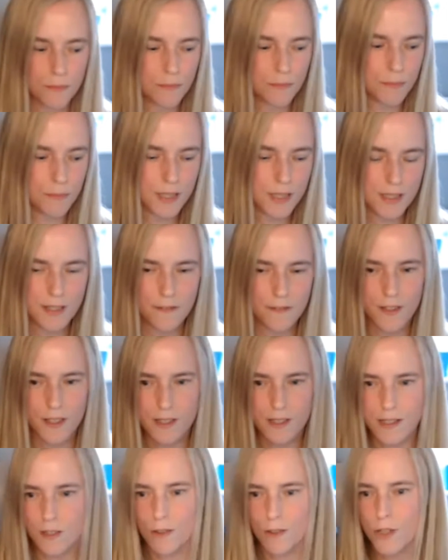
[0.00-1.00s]

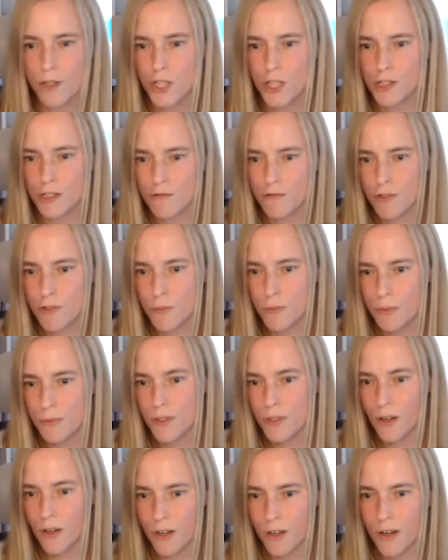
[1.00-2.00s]

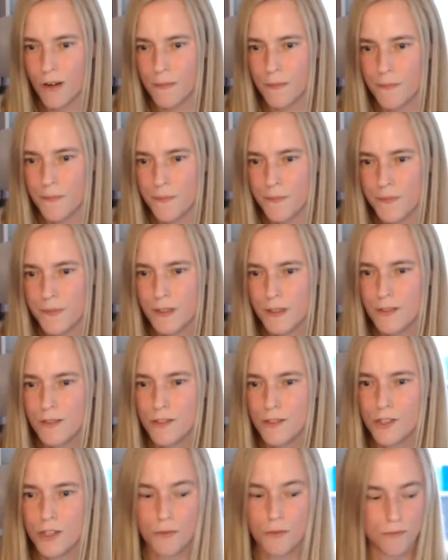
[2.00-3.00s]
pacificsolutionsgroup.com.
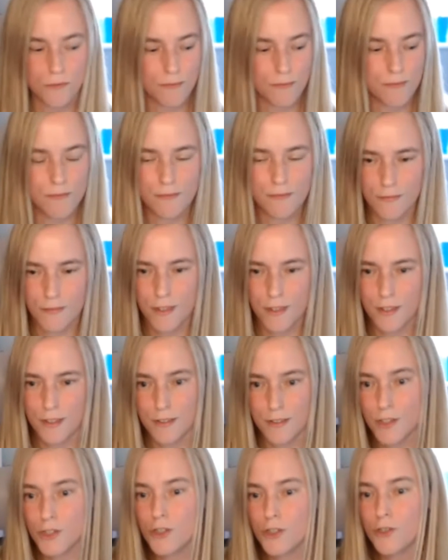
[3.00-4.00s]
So
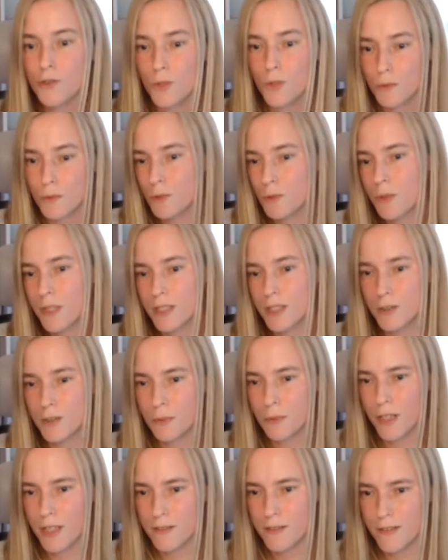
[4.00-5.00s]
the two word will be an
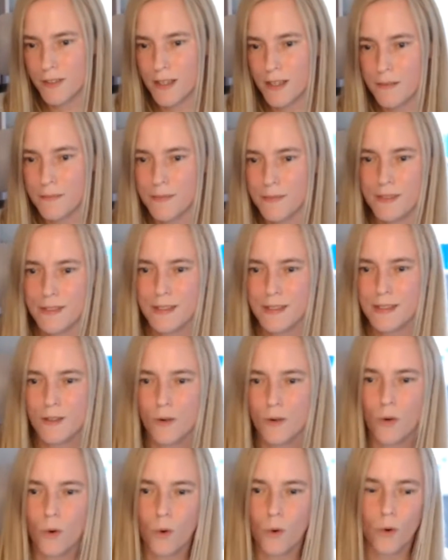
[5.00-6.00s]
upgrade for them.
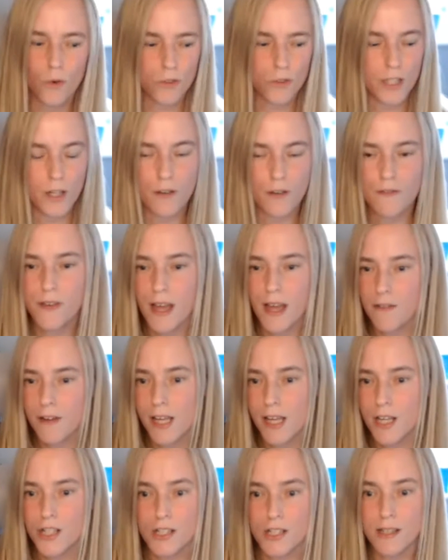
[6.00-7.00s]
Or,
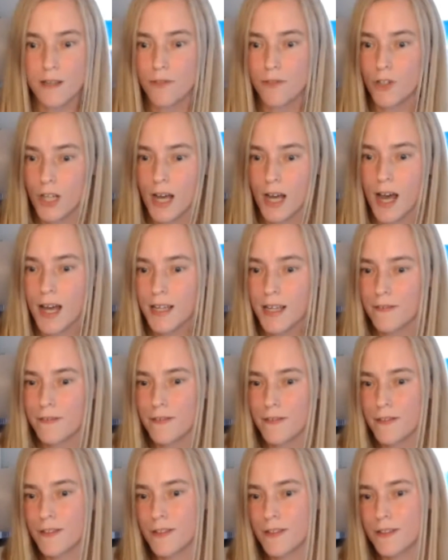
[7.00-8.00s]
variations, they've got a
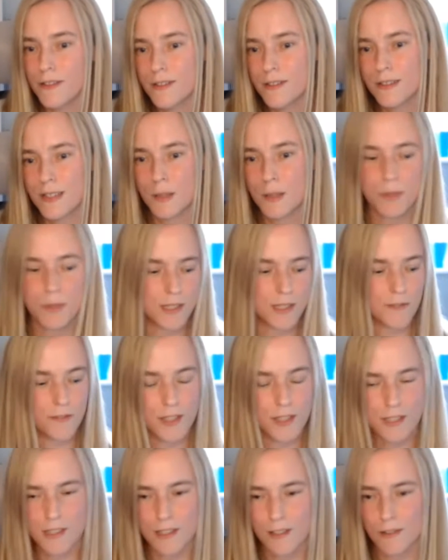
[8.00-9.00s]
hyphen, they're
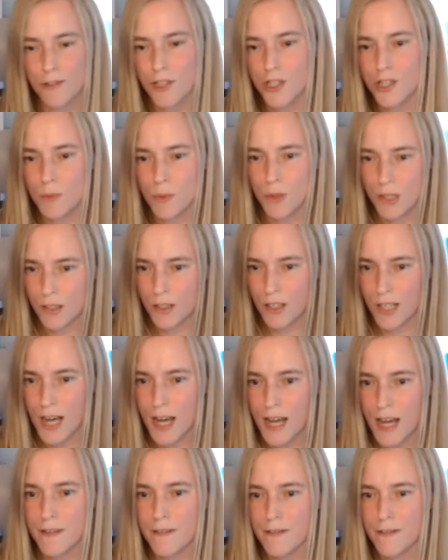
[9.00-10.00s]
Pacific Solutions, but they've got a
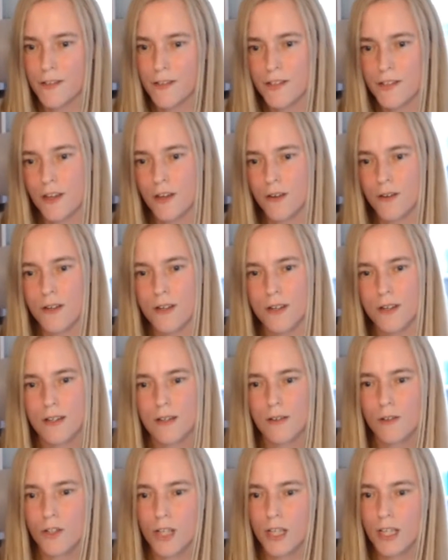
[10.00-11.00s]
hyphen. So
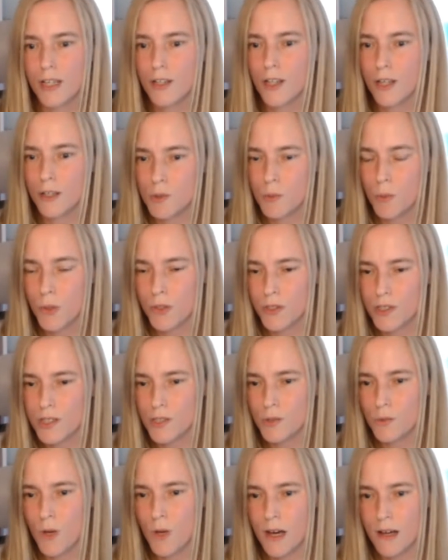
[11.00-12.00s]
looking at those points
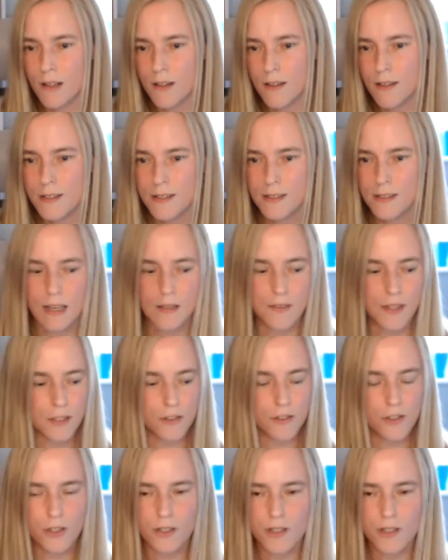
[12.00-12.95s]
as well, and then you can